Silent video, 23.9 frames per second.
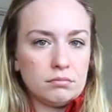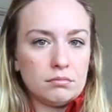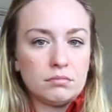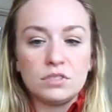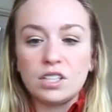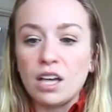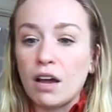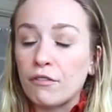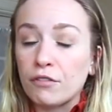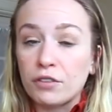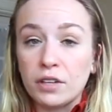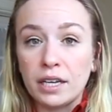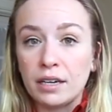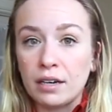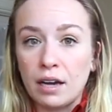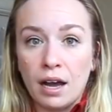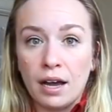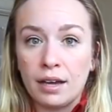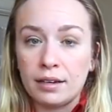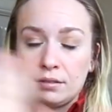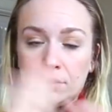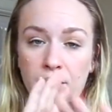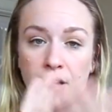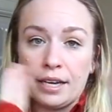definitely
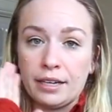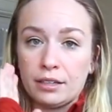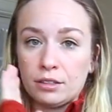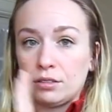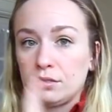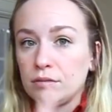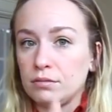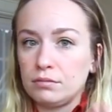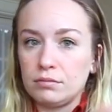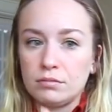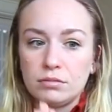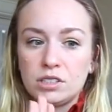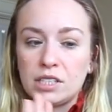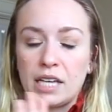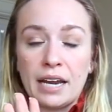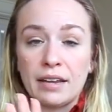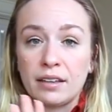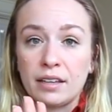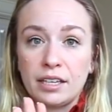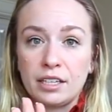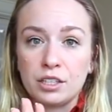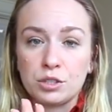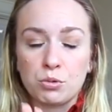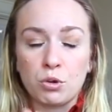not like
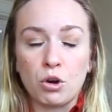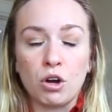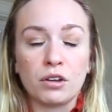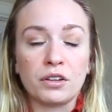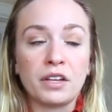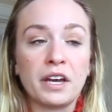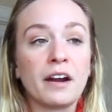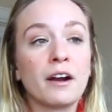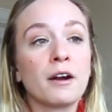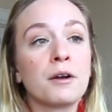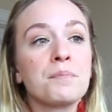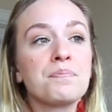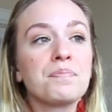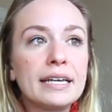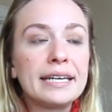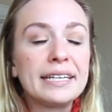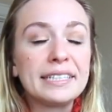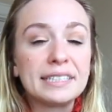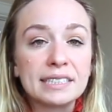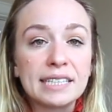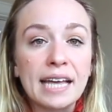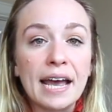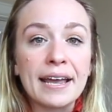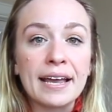saying that he's wrong there.
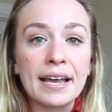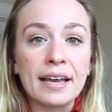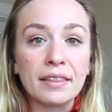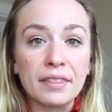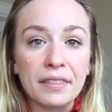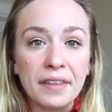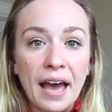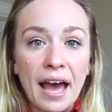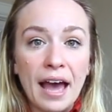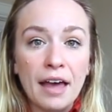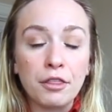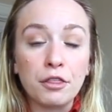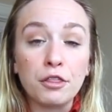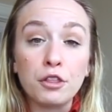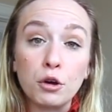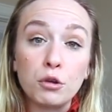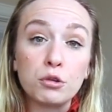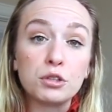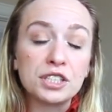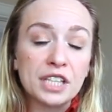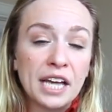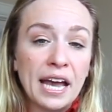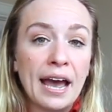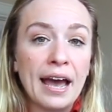He's saying that
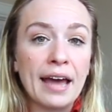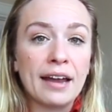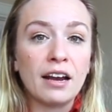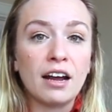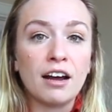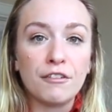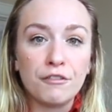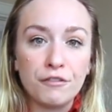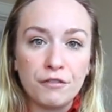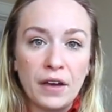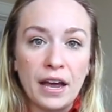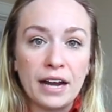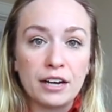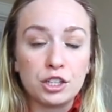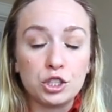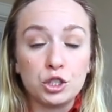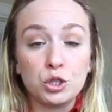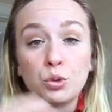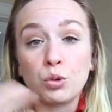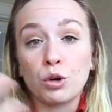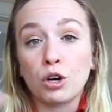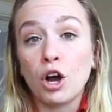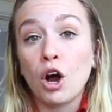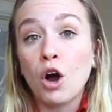those can affect
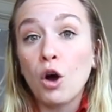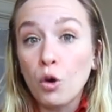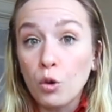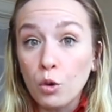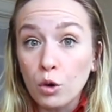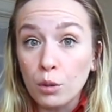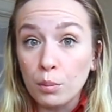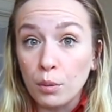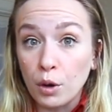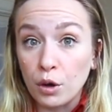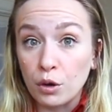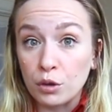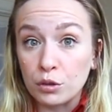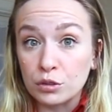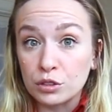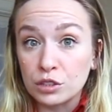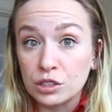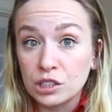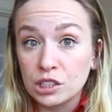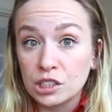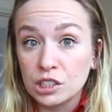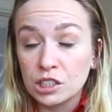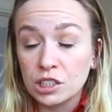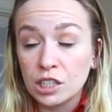your
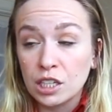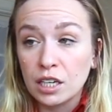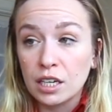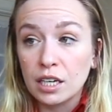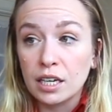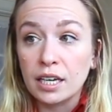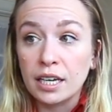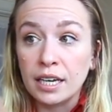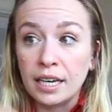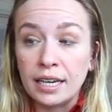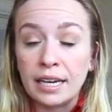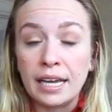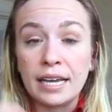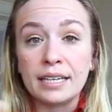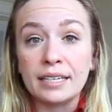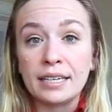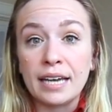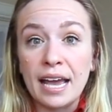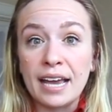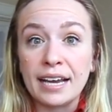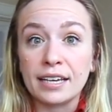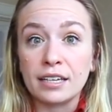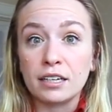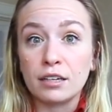hormones in a
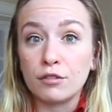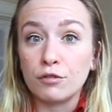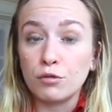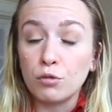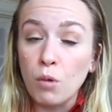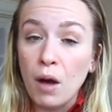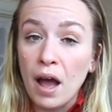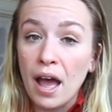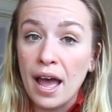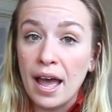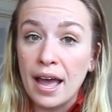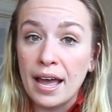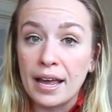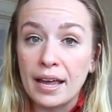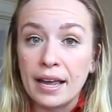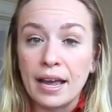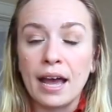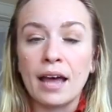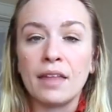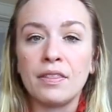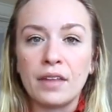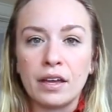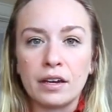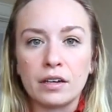negative way
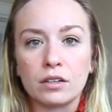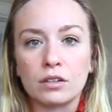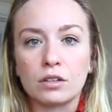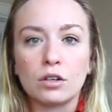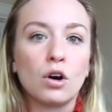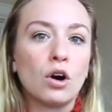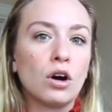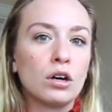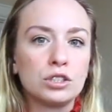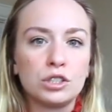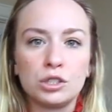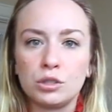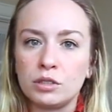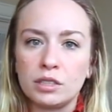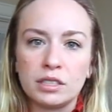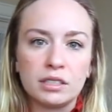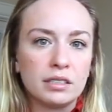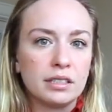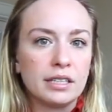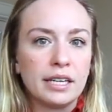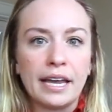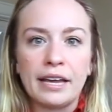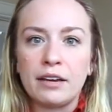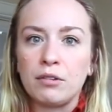and then cause you to
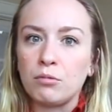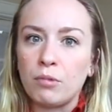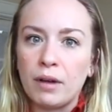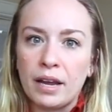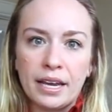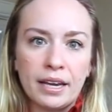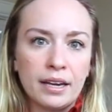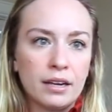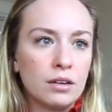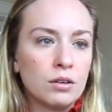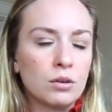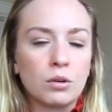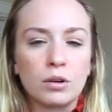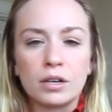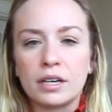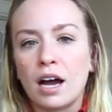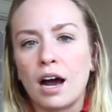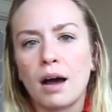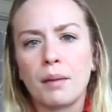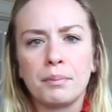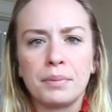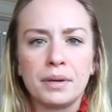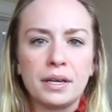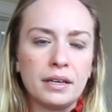gain weight or
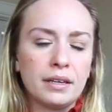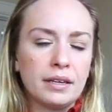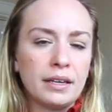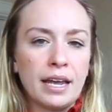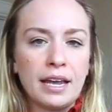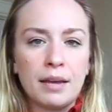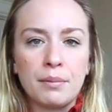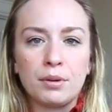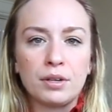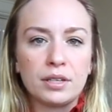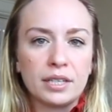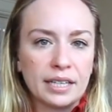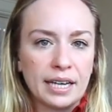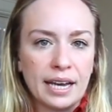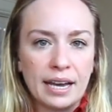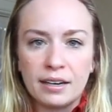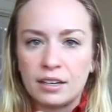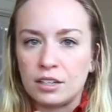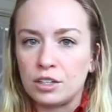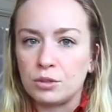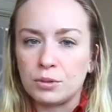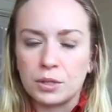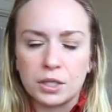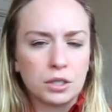not be able to get
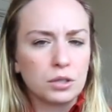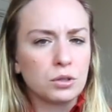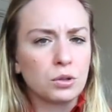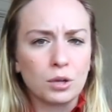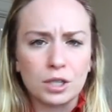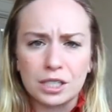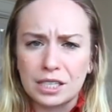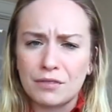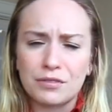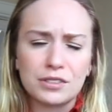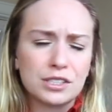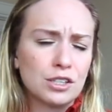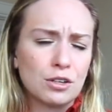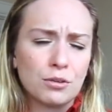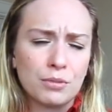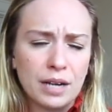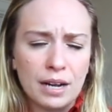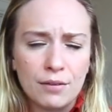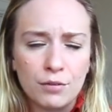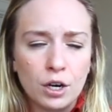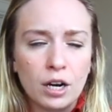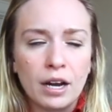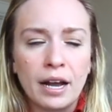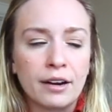into a caloric deficit or
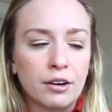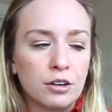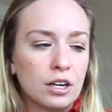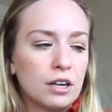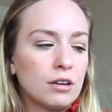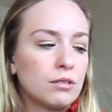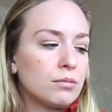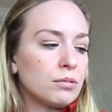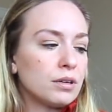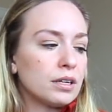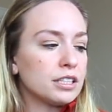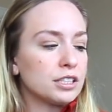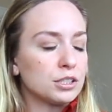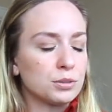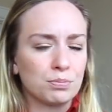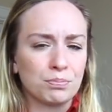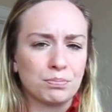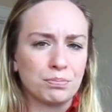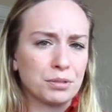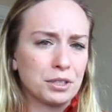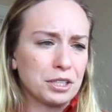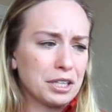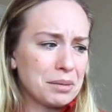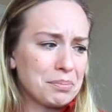whatever. I don't know what his
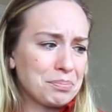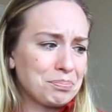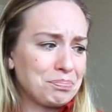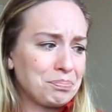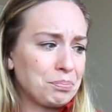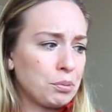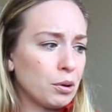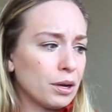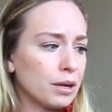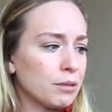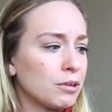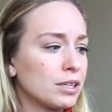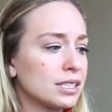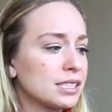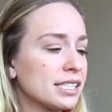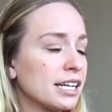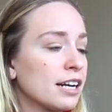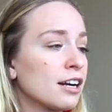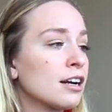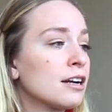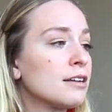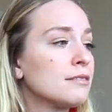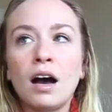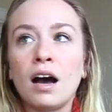really point was
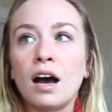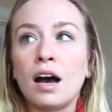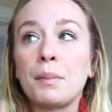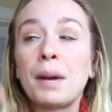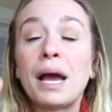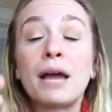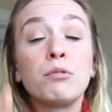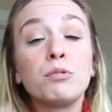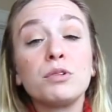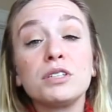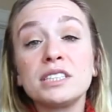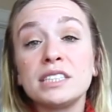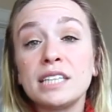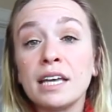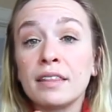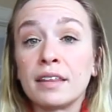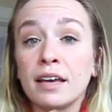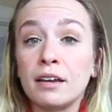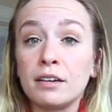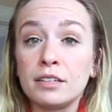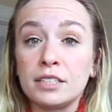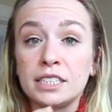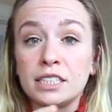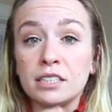there. I will say
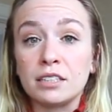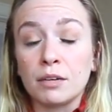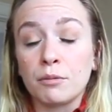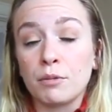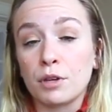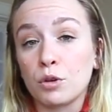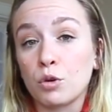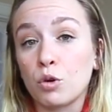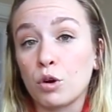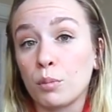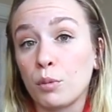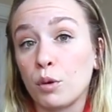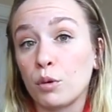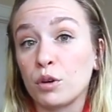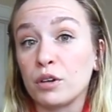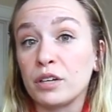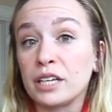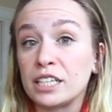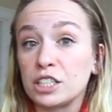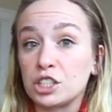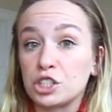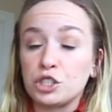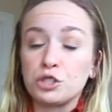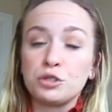that dealing with
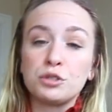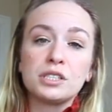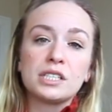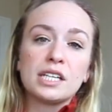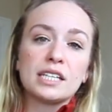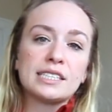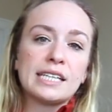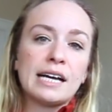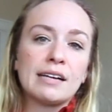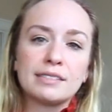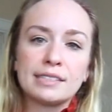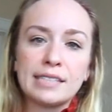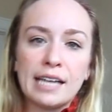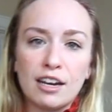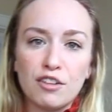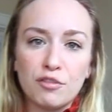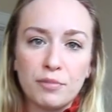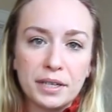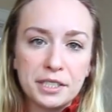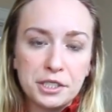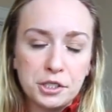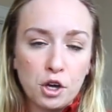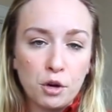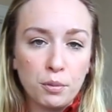hormonal issues, that's outside of
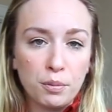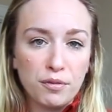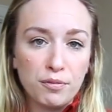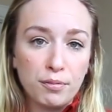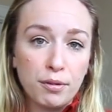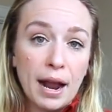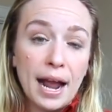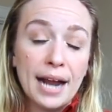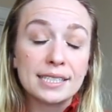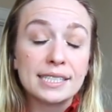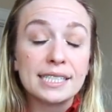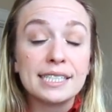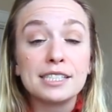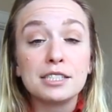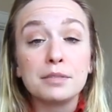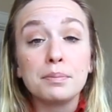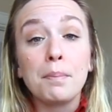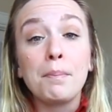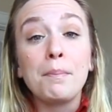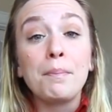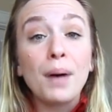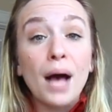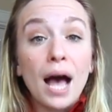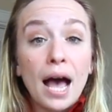my scope of practice,
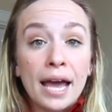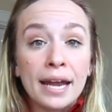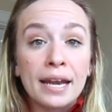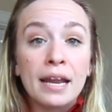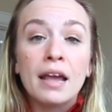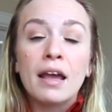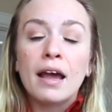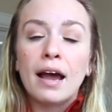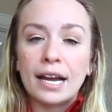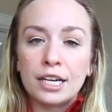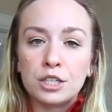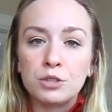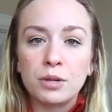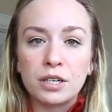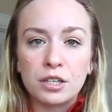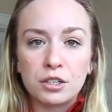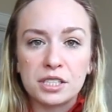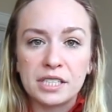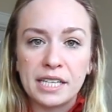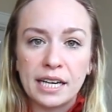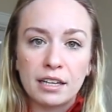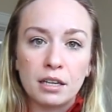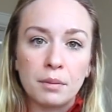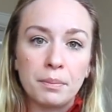but I do
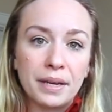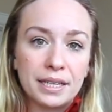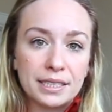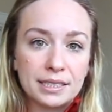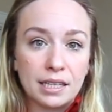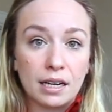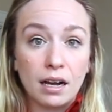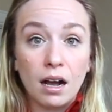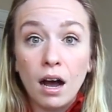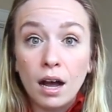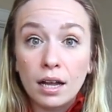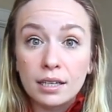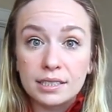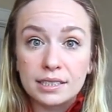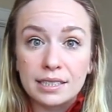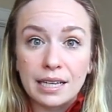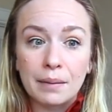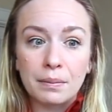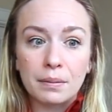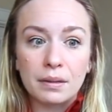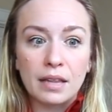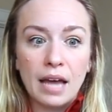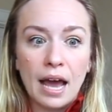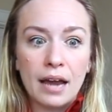understand the basic
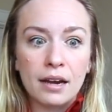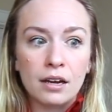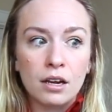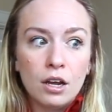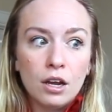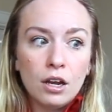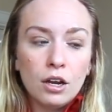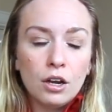concept that